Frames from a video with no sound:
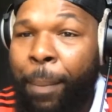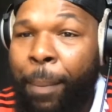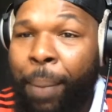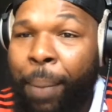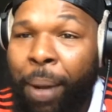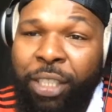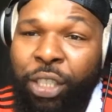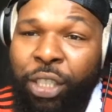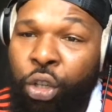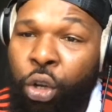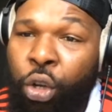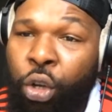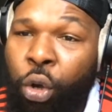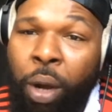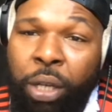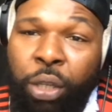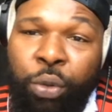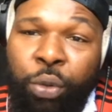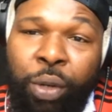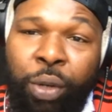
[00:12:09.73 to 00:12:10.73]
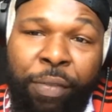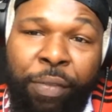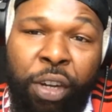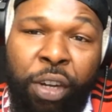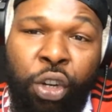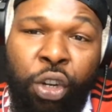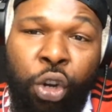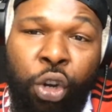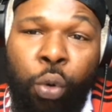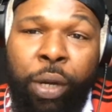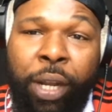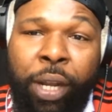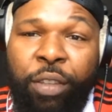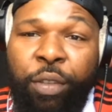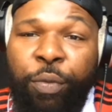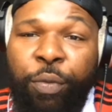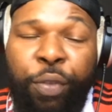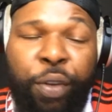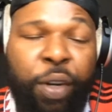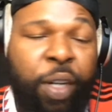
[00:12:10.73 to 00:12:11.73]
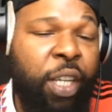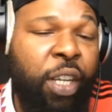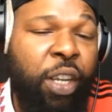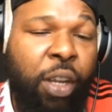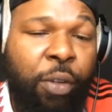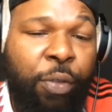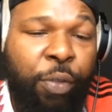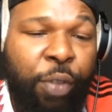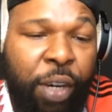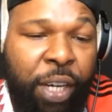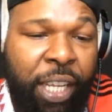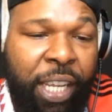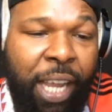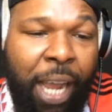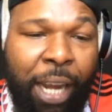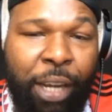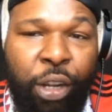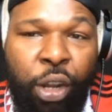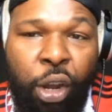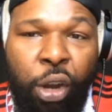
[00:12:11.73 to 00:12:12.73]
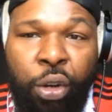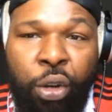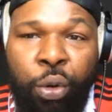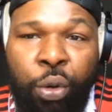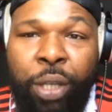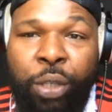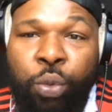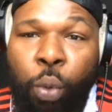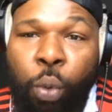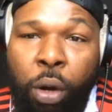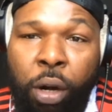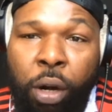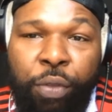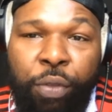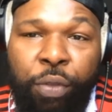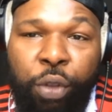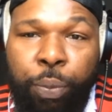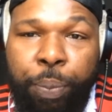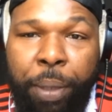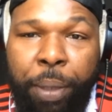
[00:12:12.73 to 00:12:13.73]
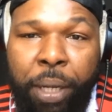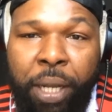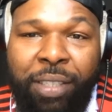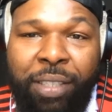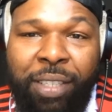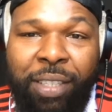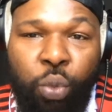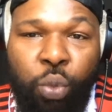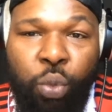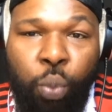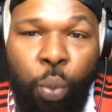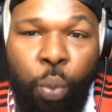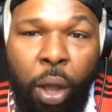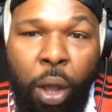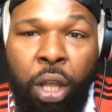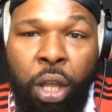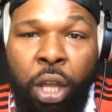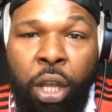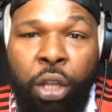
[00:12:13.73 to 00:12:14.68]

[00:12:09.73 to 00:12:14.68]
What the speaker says: But you know what? You never know. Ferdi Kadioglu is one of those players as well.